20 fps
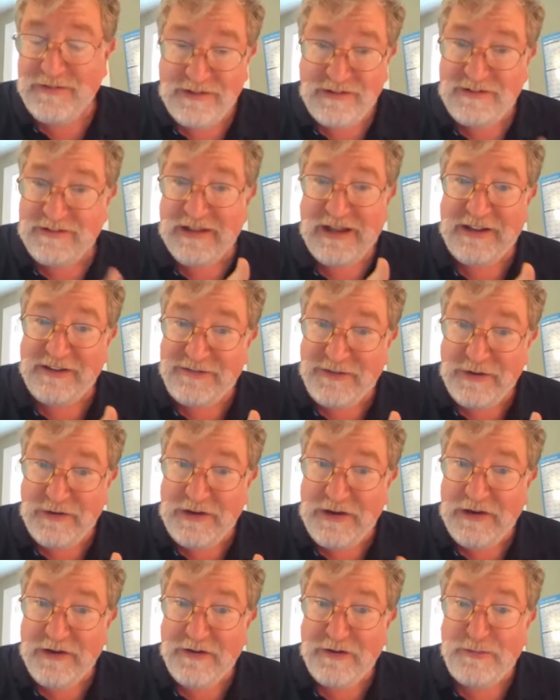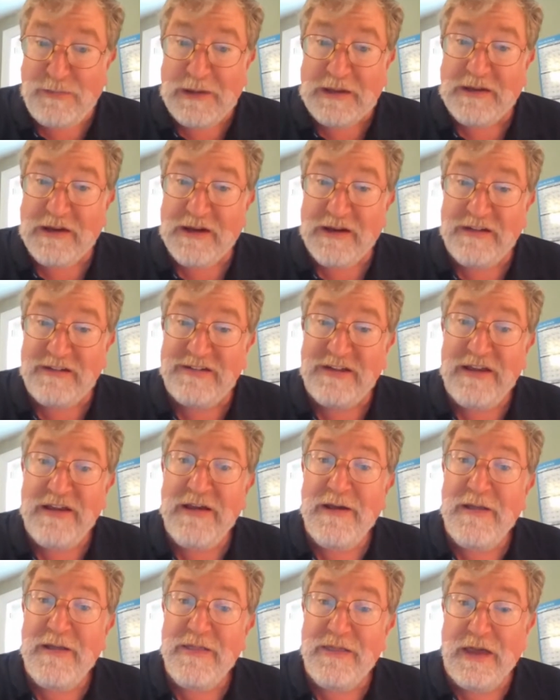these last few years, because
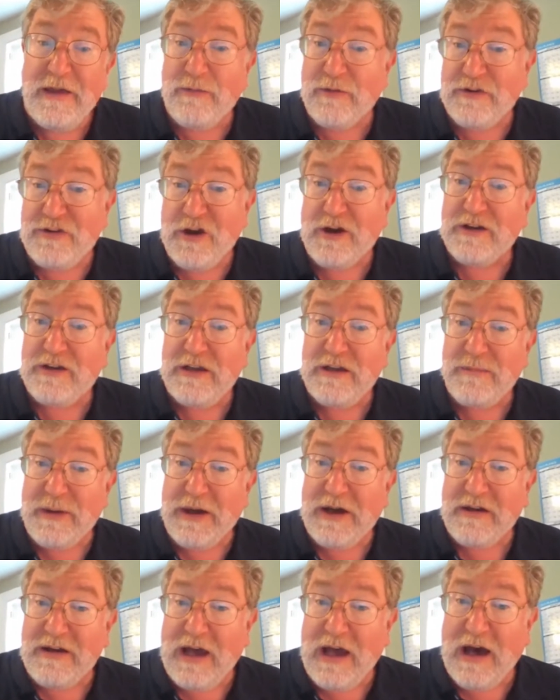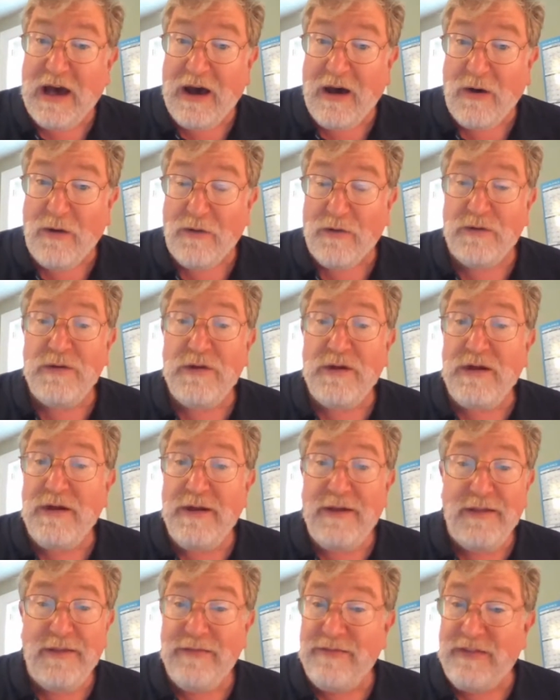they were talking about how
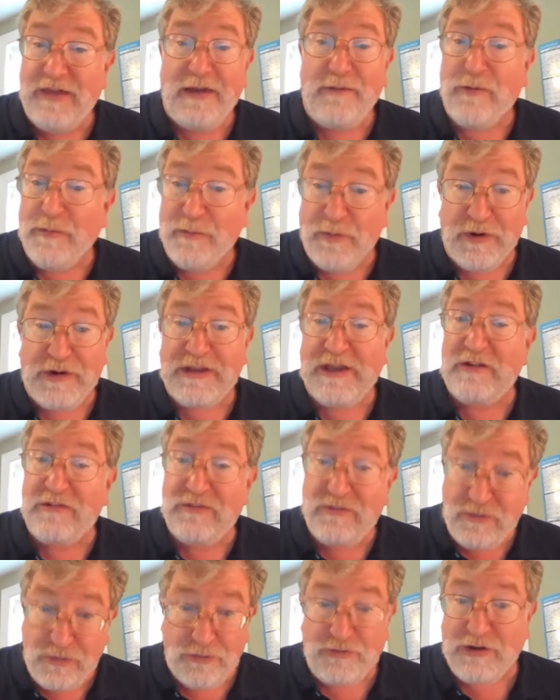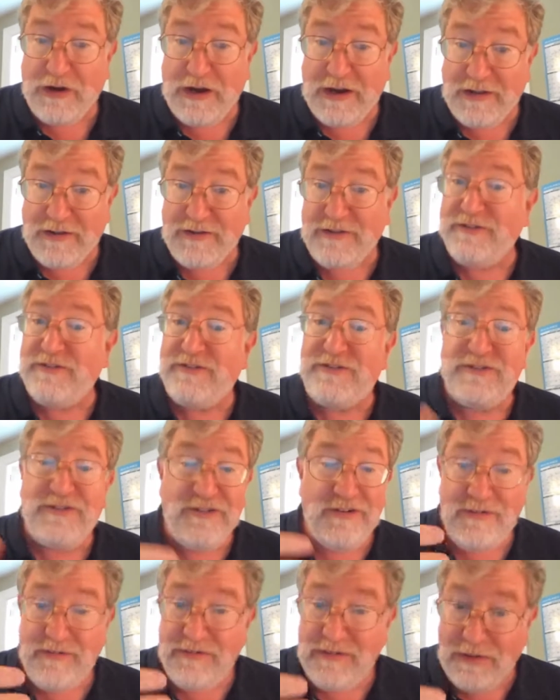they were bringing 2
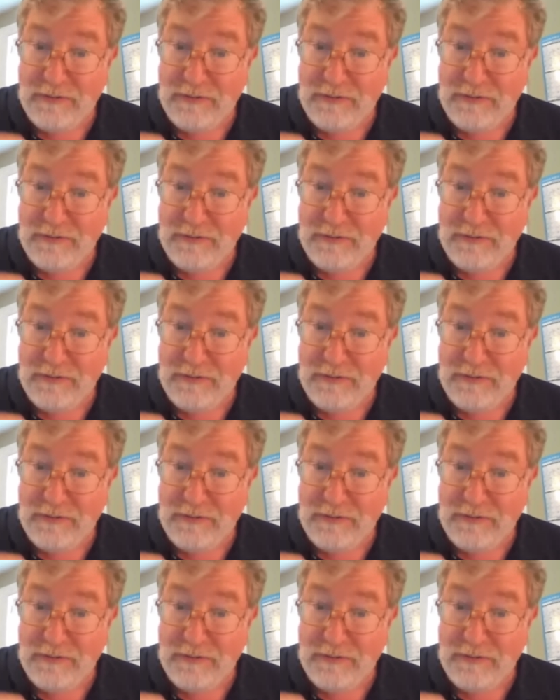trailers,